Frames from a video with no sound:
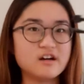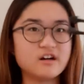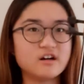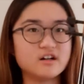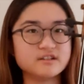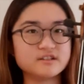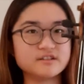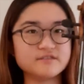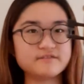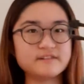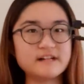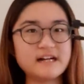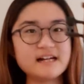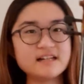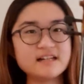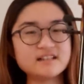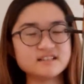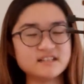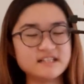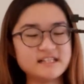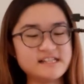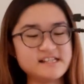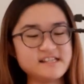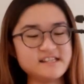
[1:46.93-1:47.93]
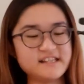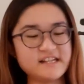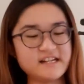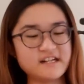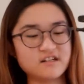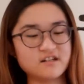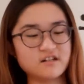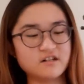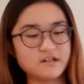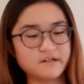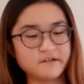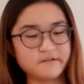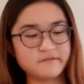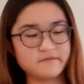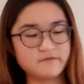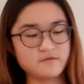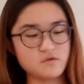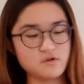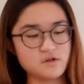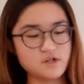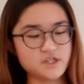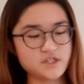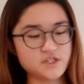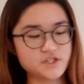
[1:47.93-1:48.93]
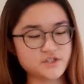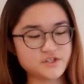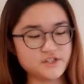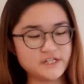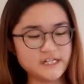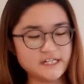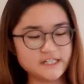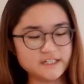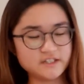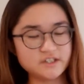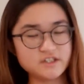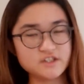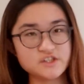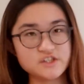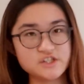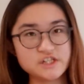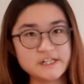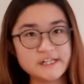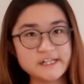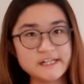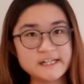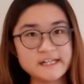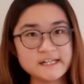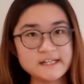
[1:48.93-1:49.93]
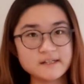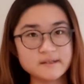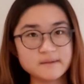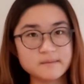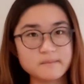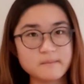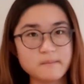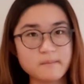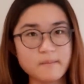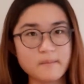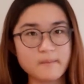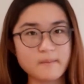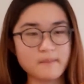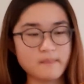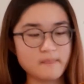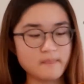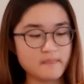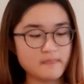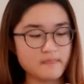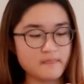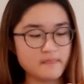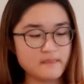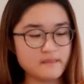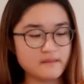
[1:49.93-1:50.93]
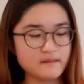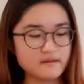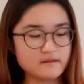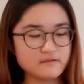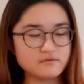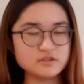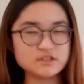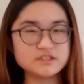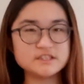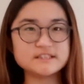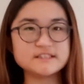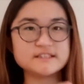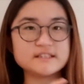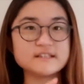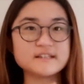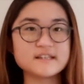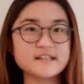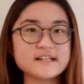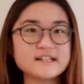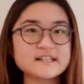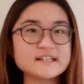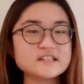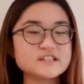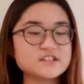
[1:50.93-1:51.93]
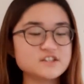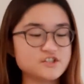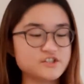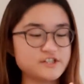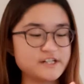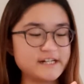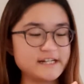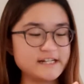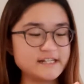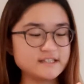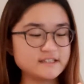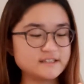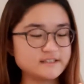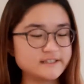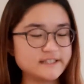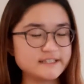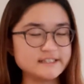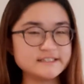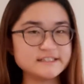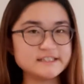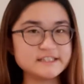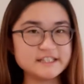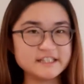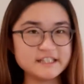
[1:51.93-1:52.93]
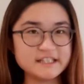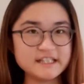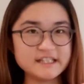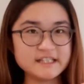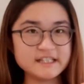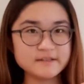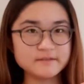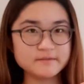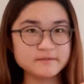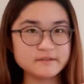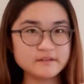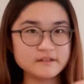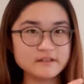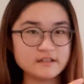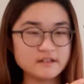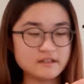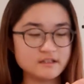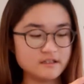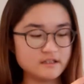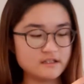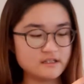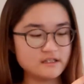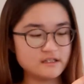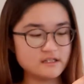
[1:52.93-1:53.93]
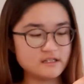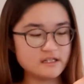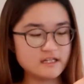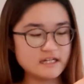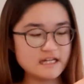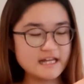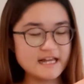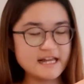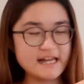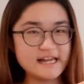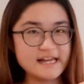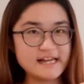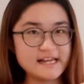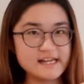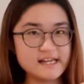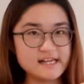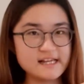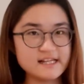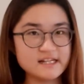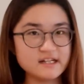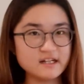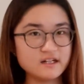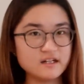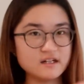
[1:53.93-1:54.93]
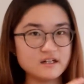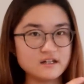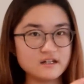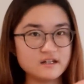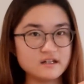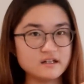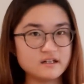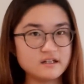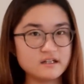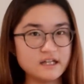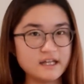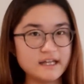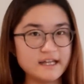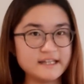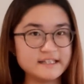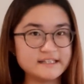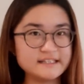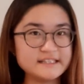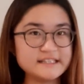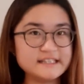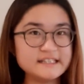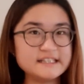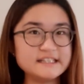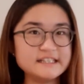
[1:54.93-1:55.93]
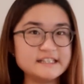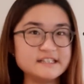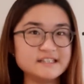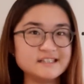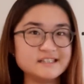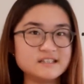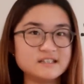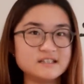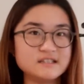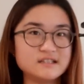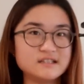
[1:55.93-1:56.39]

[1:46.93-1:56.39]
On the violin, there are 4 strings: G, which is the thickest string, then D, A, and E.